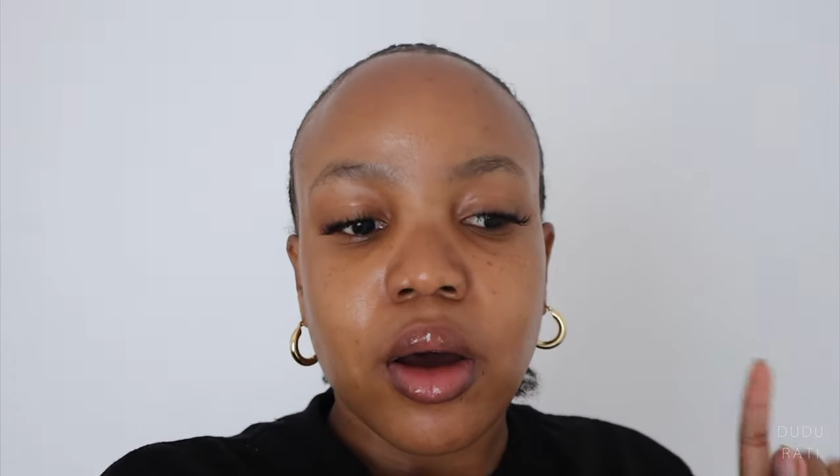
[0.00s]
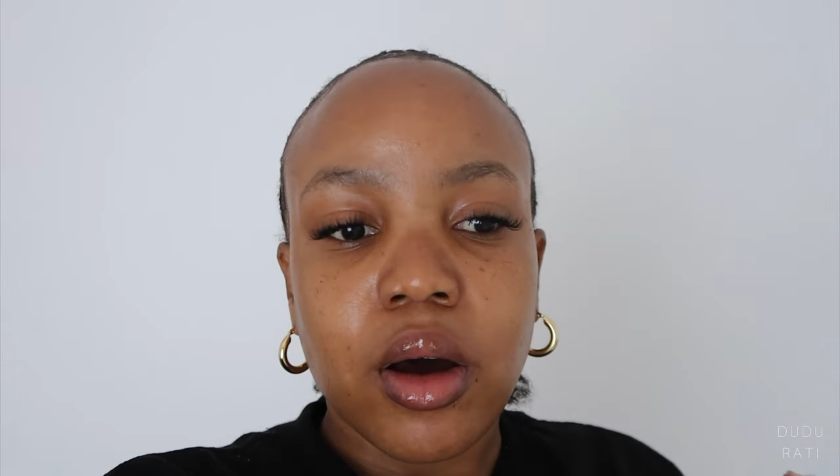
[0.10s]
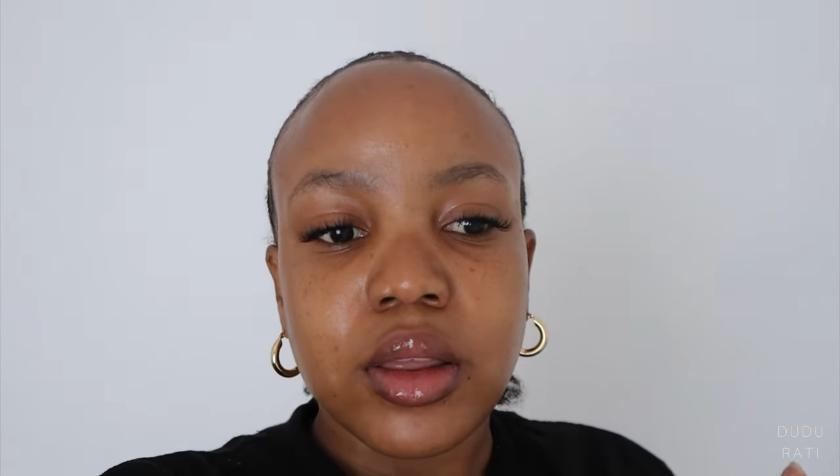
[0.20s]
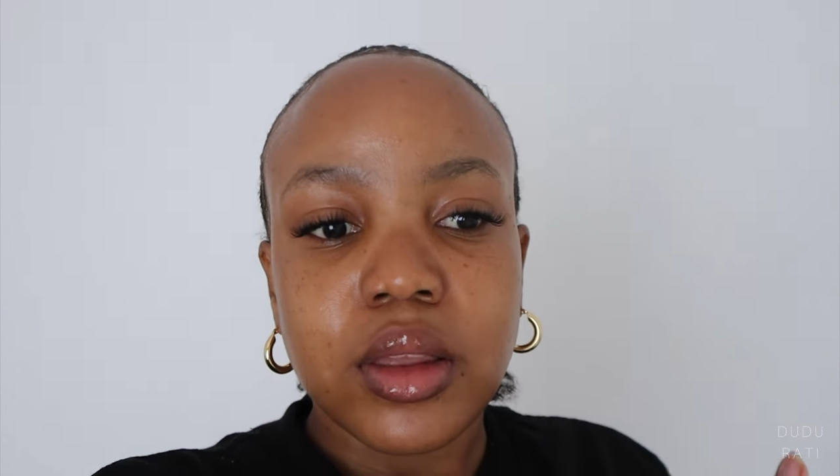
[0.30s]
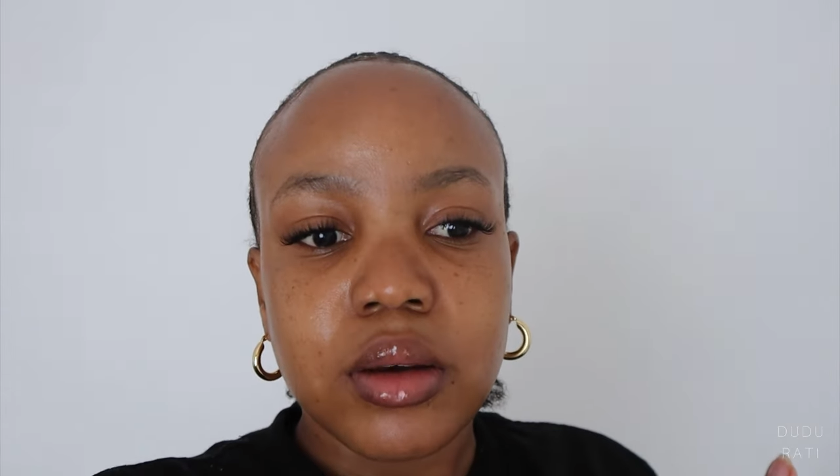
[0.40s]

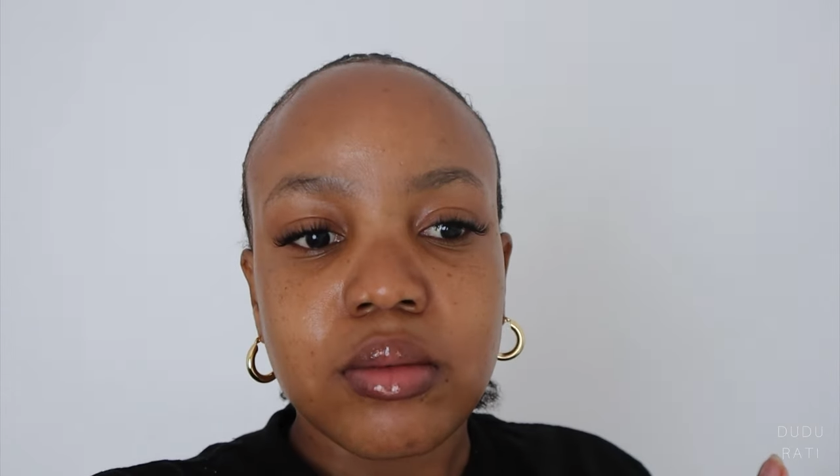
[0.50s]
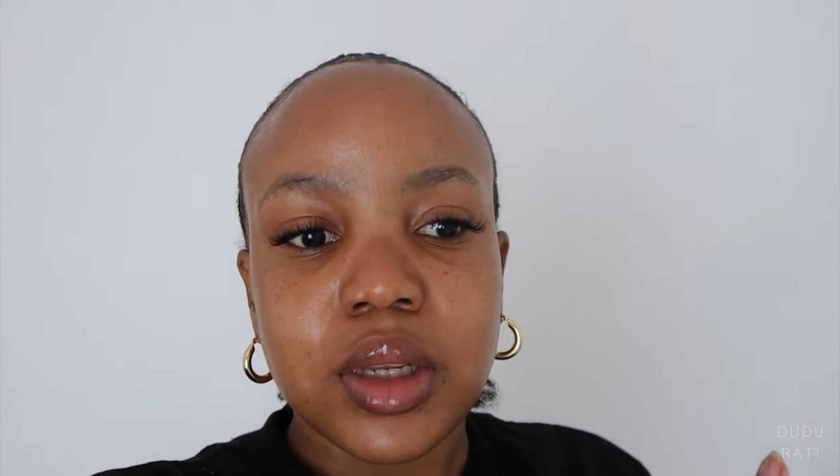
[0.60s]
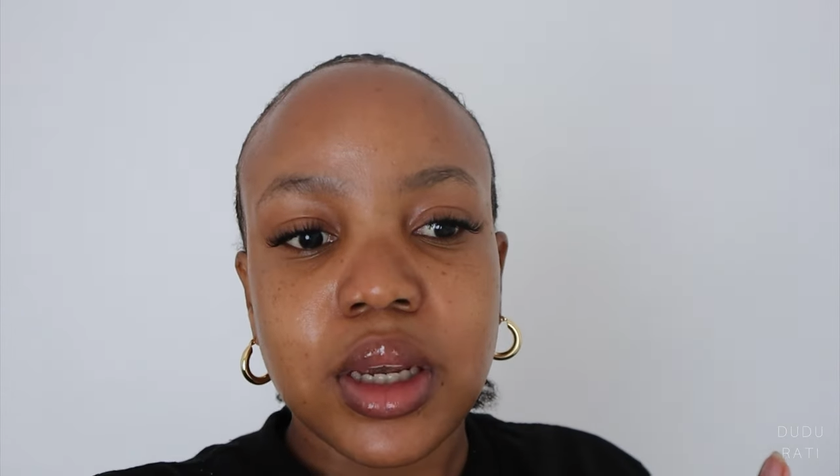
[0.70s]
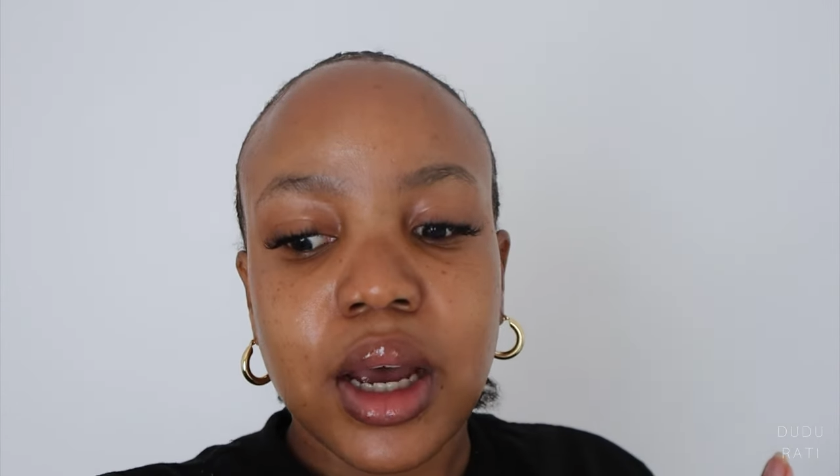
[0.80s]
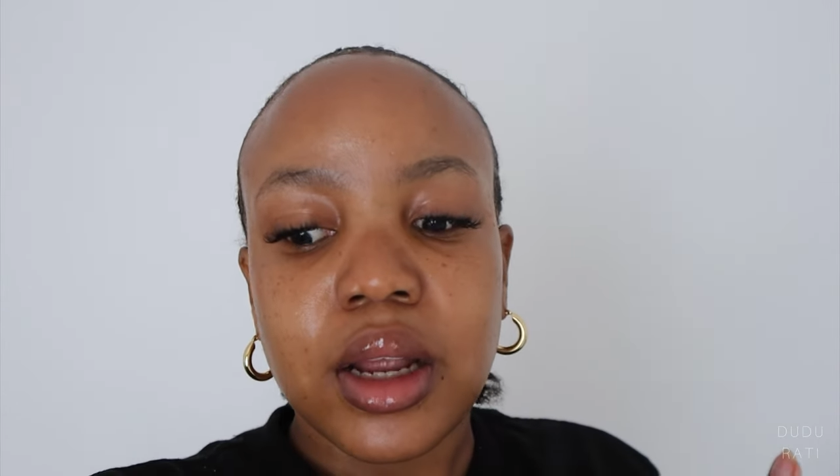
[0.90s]
got them
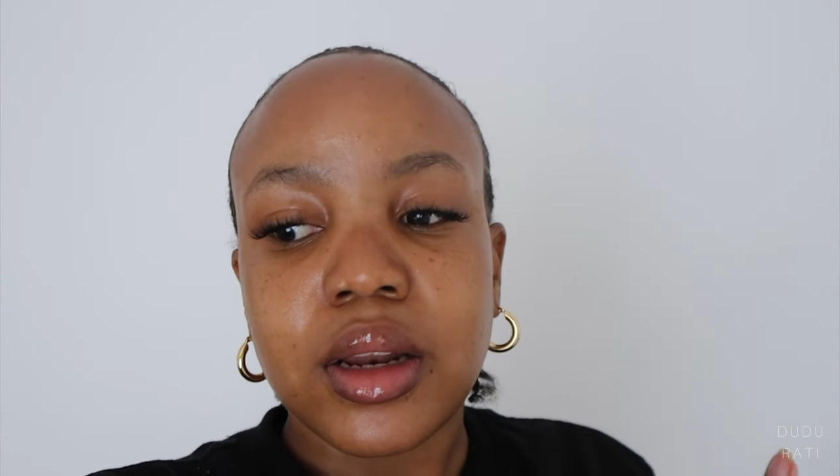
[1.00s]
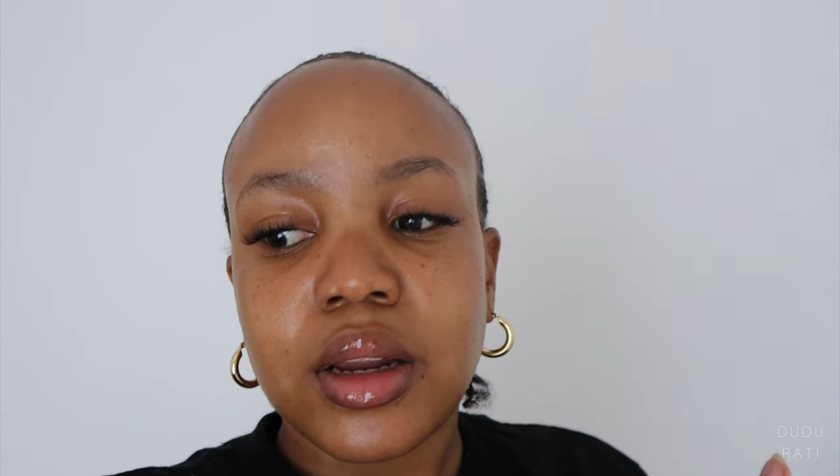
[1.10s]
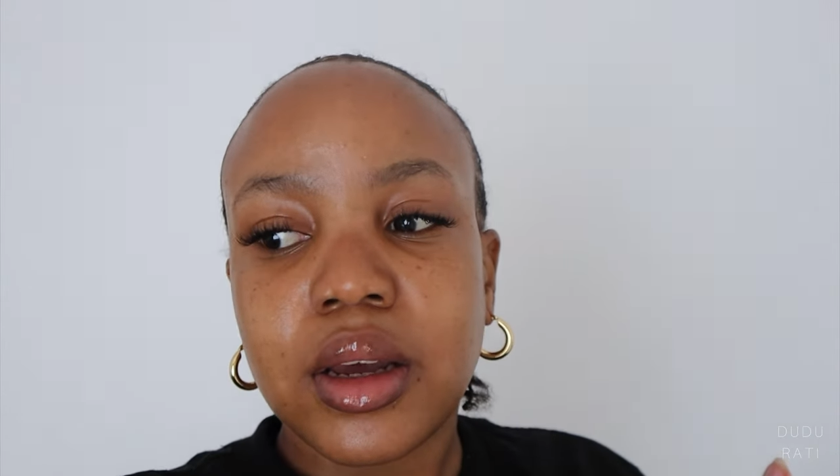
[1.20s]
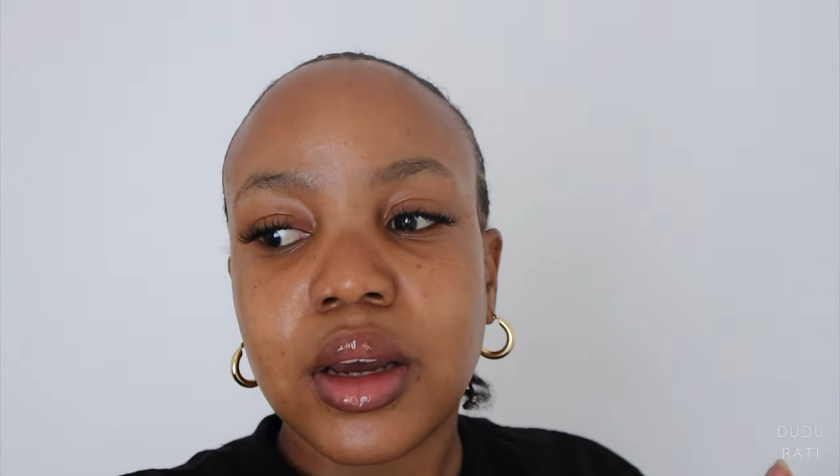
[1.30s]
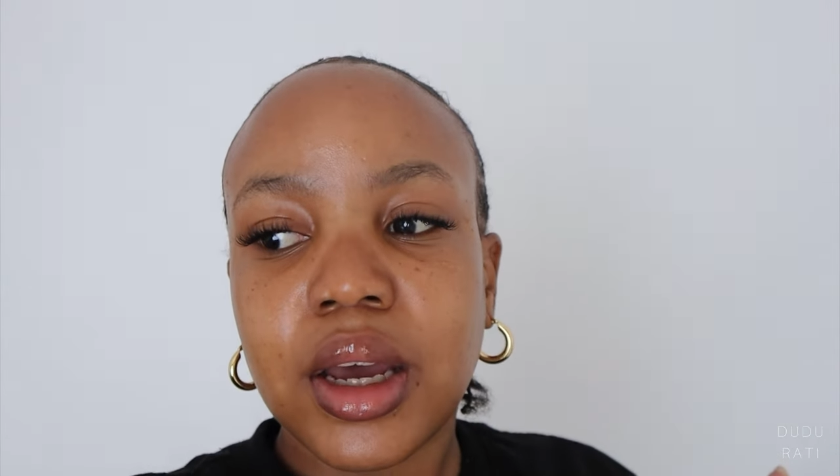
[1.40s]
done.